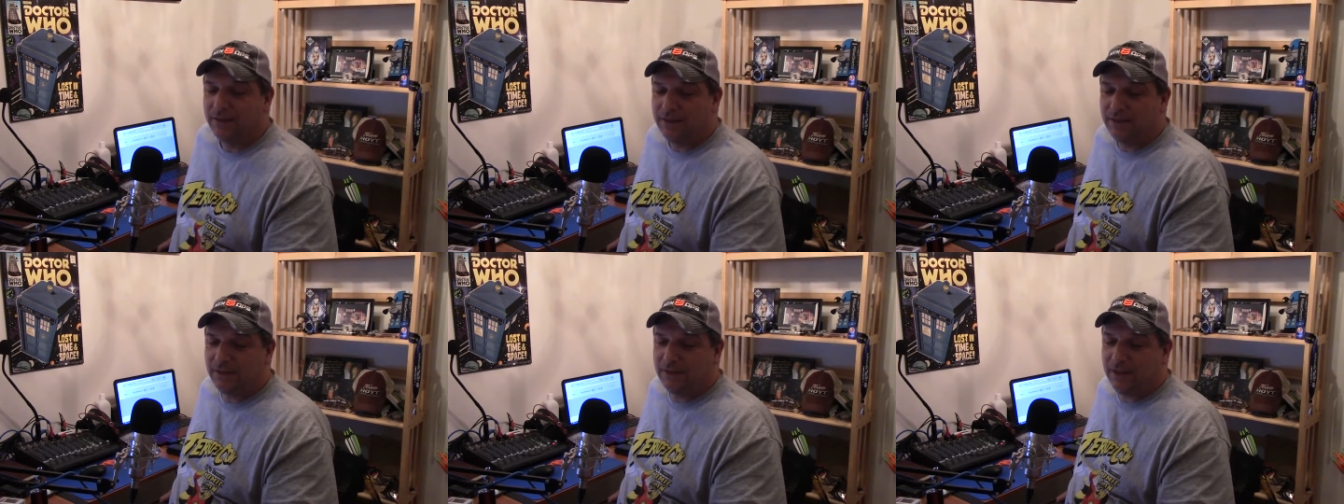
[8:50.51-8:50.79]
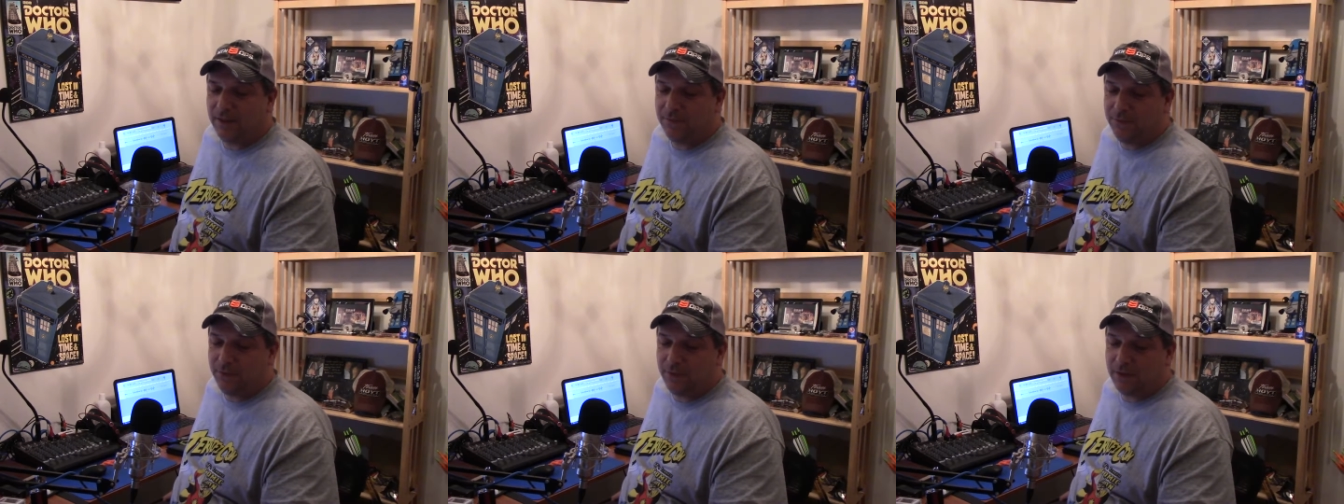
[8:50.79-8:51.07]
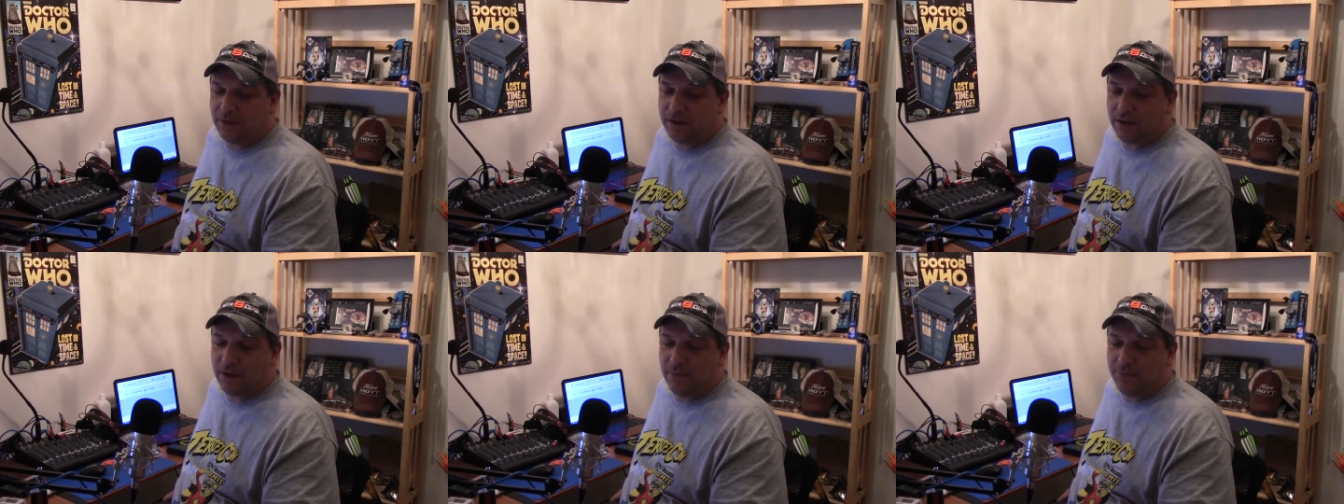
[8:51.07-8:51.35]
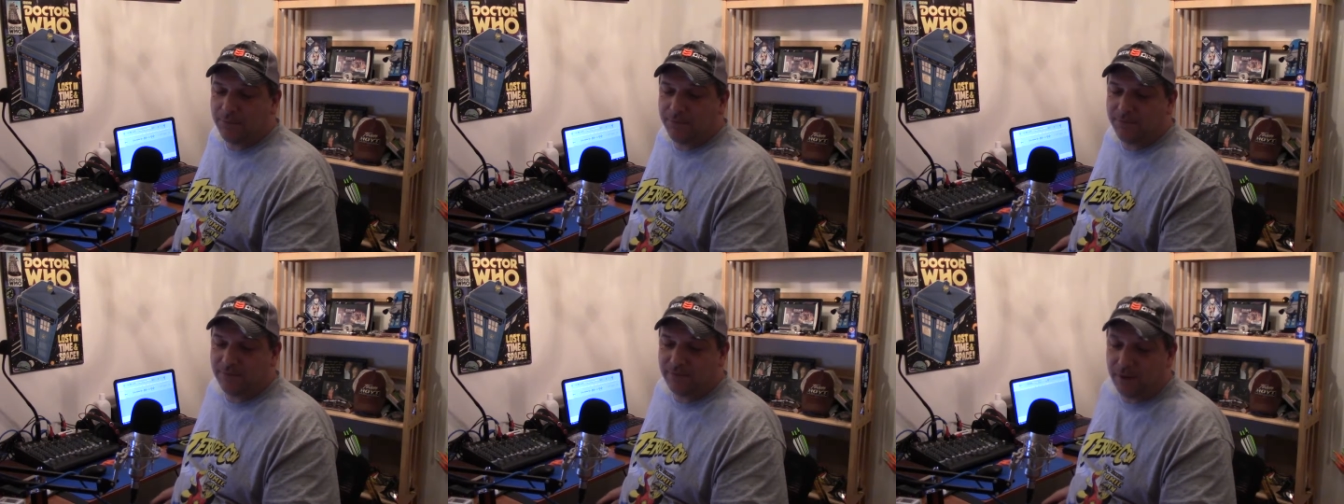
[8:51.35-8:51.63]
You left with a
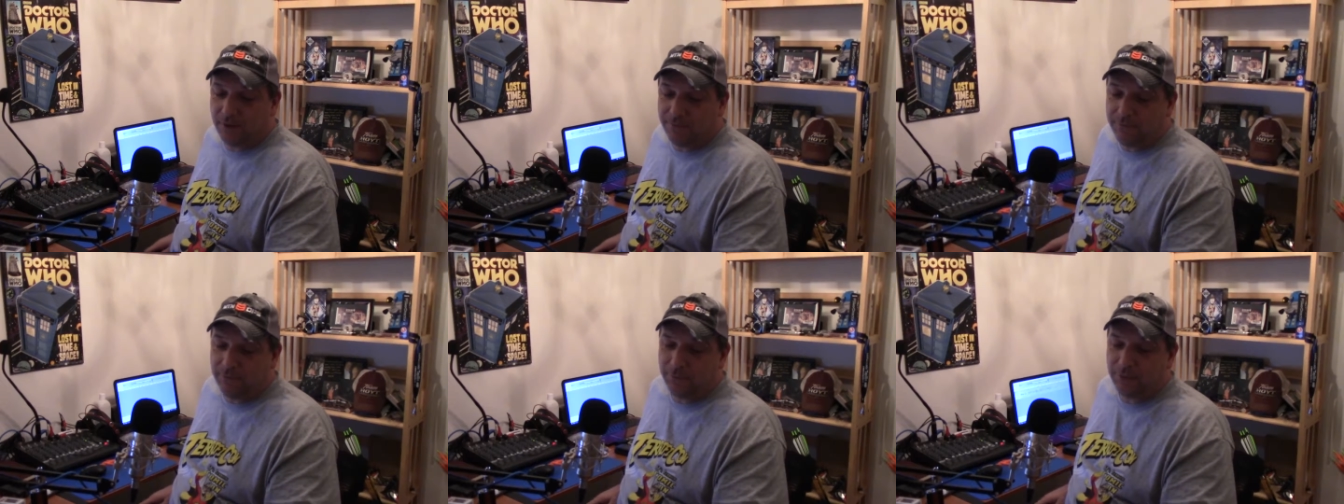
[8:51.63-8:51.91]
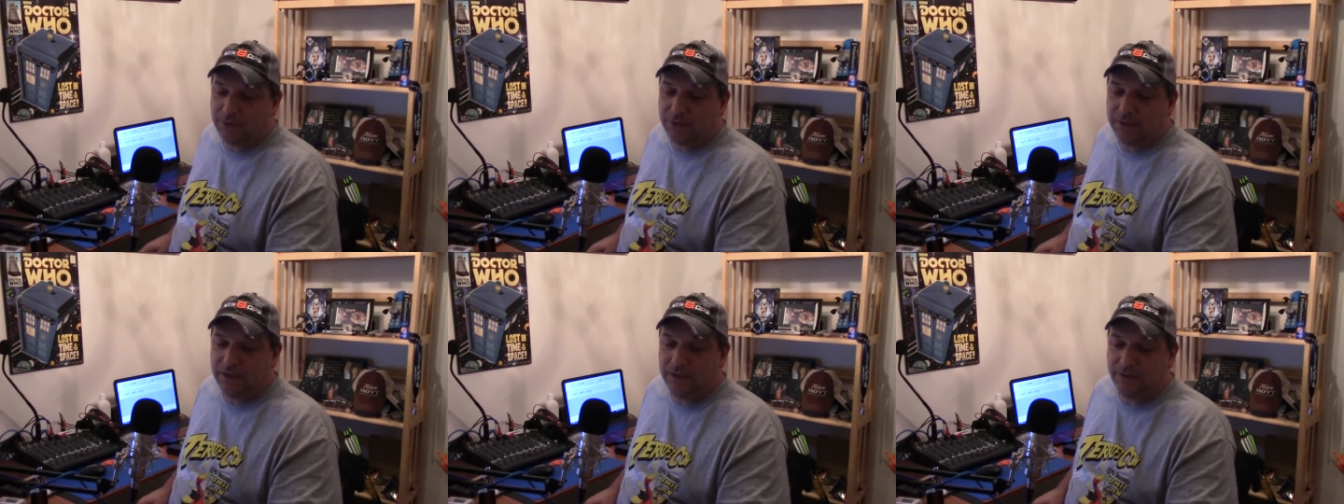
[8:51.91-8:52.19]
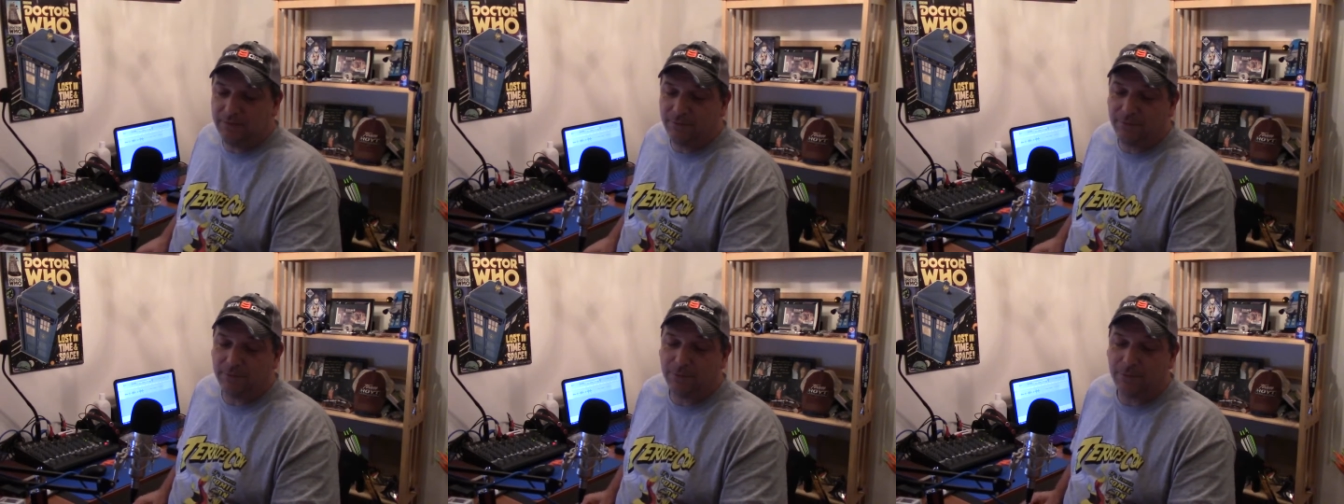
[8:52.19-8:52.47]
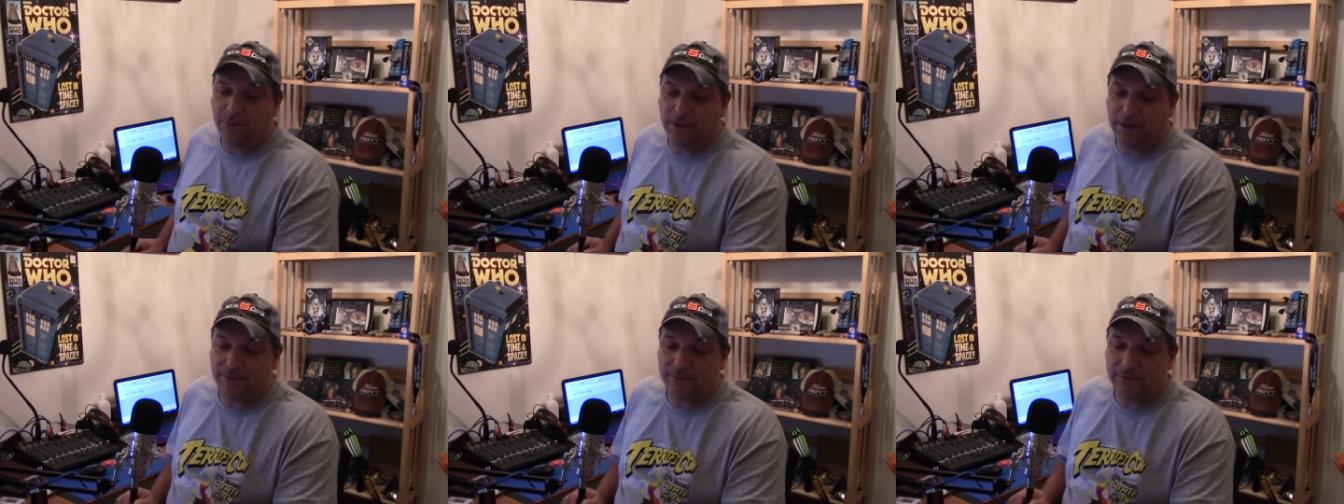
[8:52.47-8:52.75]
comfortable lead
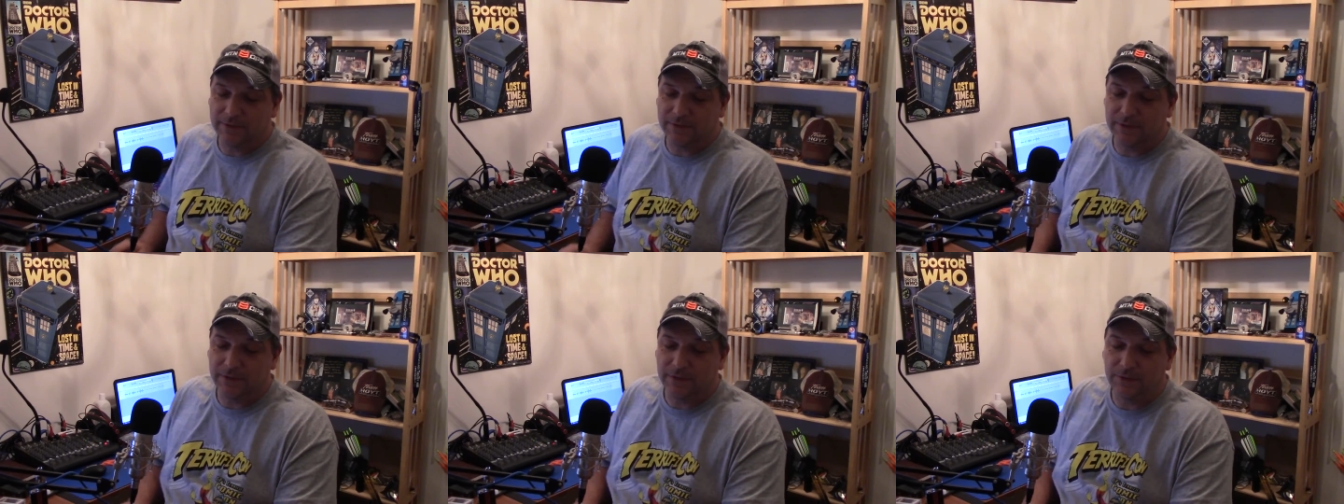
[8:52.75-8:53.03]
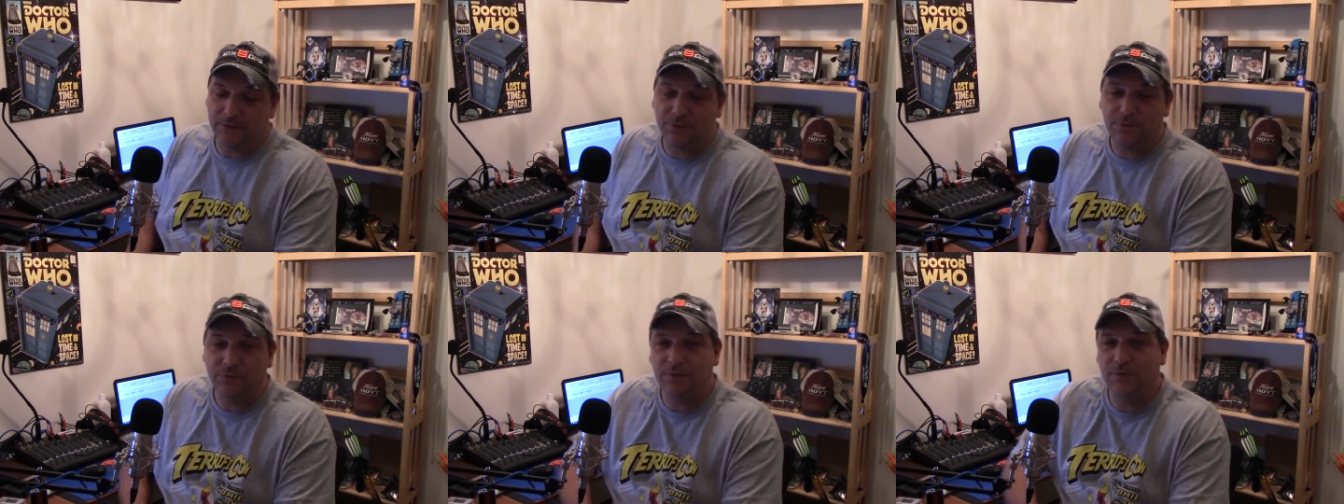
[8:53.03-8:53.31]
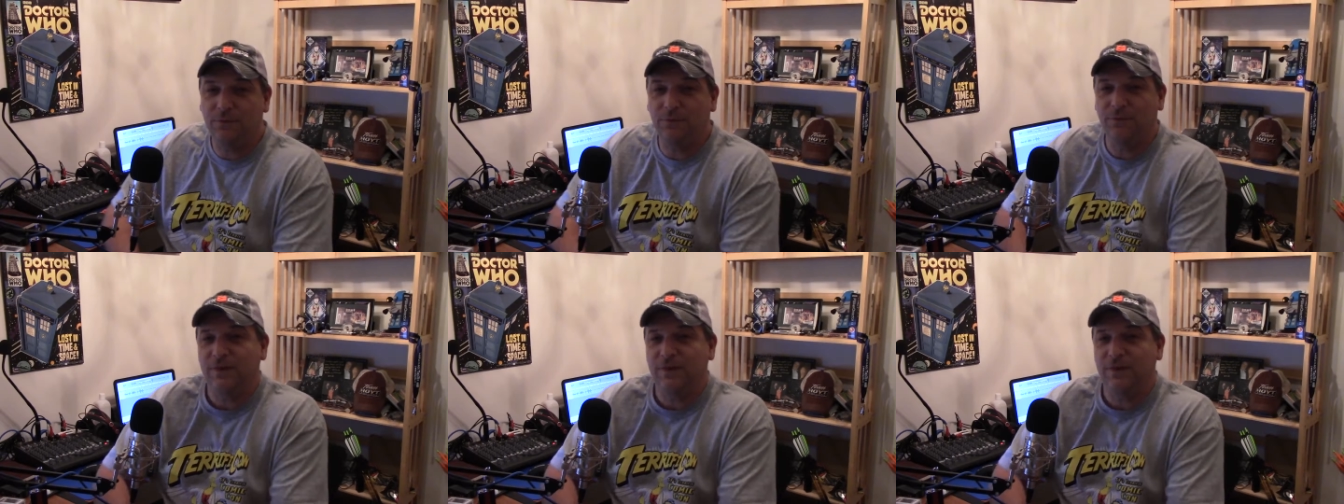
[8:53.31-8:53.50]
from what I'm seeing. You